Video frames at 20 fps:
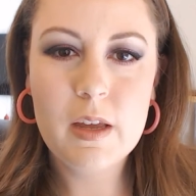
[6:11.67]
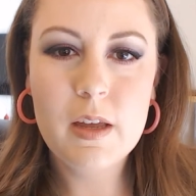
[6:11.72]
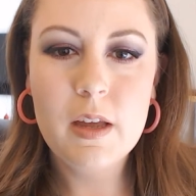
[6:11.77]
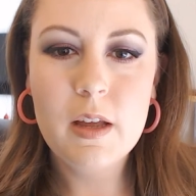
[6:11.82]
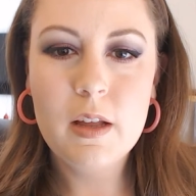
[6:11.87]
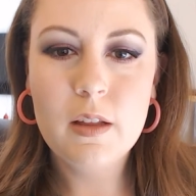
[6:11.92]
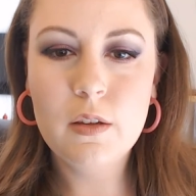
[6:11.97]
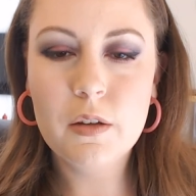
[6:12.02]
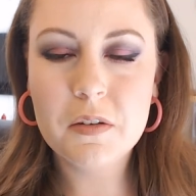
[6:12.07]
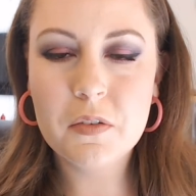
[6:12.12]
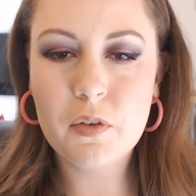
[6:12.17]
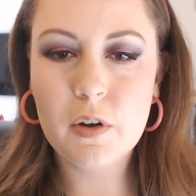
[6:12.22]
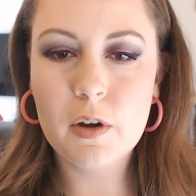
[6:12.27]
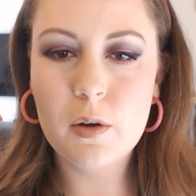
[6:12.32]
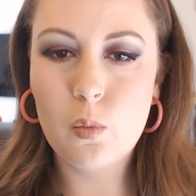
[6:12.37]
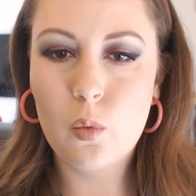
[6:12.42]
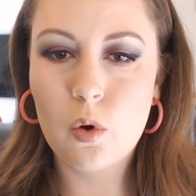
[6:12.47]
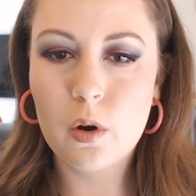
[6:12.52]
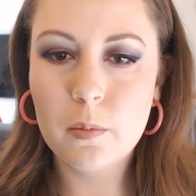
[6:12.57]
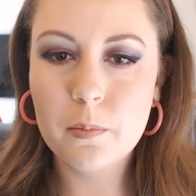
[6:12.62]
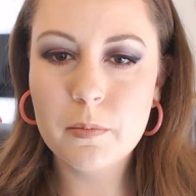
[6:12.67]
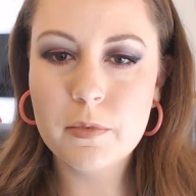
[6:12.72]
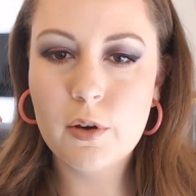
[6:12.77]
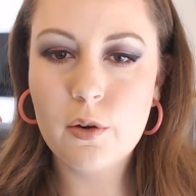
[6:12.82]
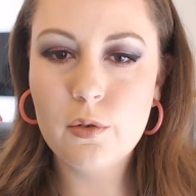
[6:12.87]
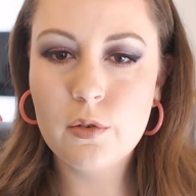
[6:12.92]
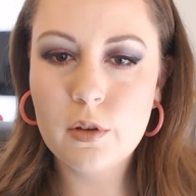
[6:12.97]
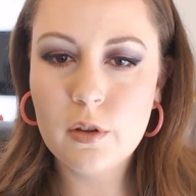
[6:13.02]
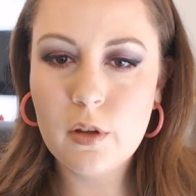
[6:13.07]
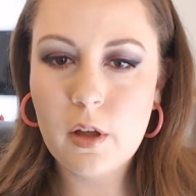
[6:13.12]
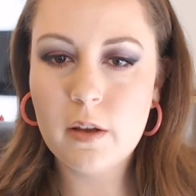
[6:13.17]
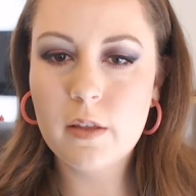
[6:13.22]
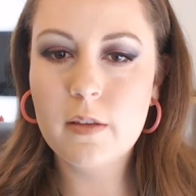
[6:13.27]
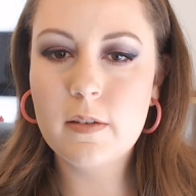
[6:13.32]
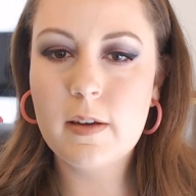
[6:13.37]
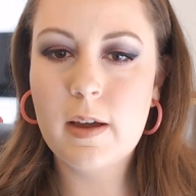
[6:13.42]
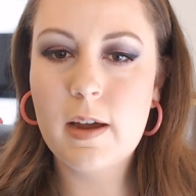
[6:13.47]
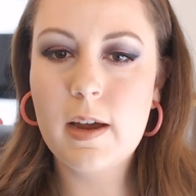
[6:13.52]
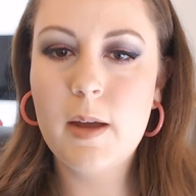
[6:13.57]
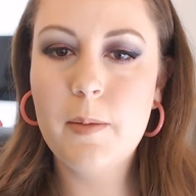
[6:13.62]
looks very warm toned a lot of the
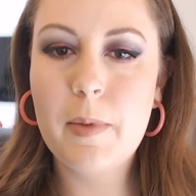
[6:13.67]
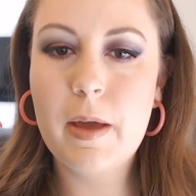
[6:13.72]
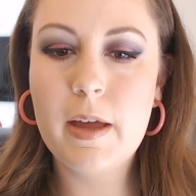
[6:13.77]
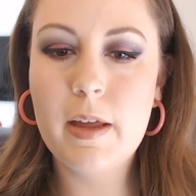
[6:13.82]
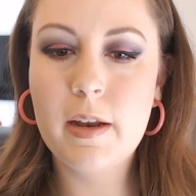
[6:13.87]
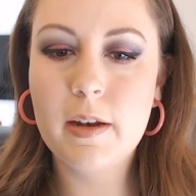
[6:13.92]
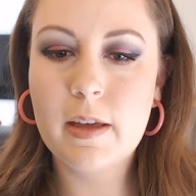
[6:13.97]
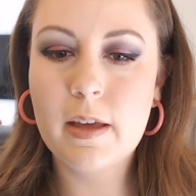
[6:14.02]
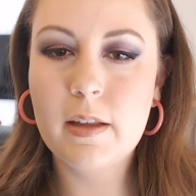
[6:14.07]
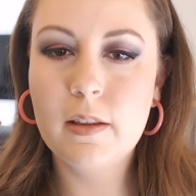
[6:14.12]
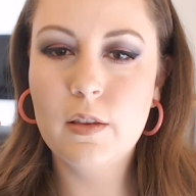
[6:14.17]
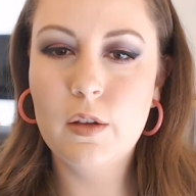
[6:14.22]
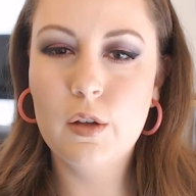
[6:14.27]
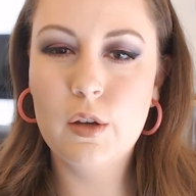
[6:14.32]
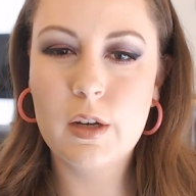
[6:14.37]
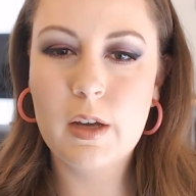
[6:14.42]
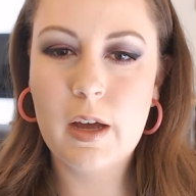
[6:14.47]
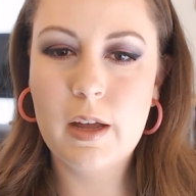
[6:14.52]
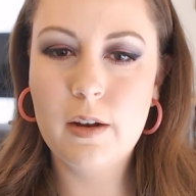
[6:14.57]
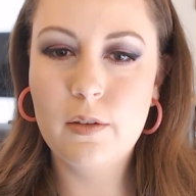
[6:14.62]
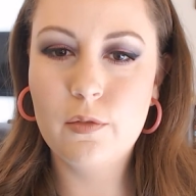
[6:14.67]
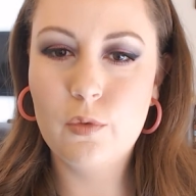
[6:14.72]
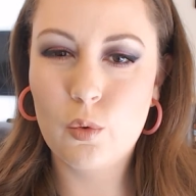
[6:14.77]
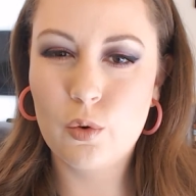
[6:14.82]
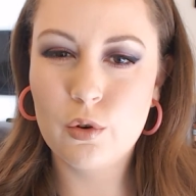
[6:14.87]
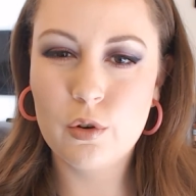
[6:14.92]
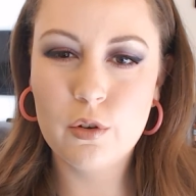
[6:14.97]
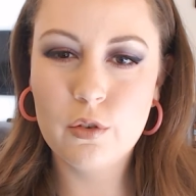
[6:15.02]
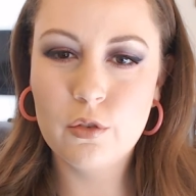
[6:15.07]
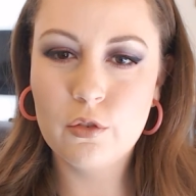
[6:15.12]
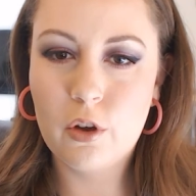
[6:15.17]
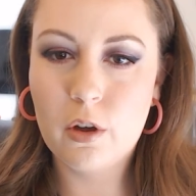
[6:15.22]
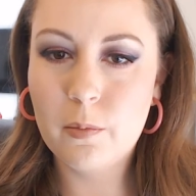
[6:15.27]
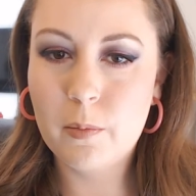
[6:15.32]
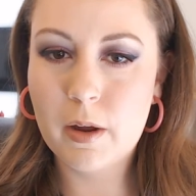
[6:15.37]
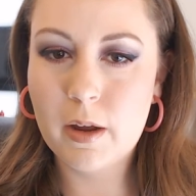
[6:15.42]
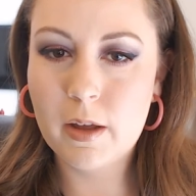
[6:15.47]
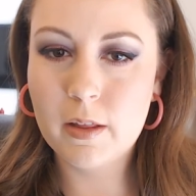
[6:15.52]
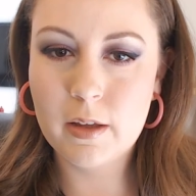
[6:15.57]
time and can look kind of orange on my,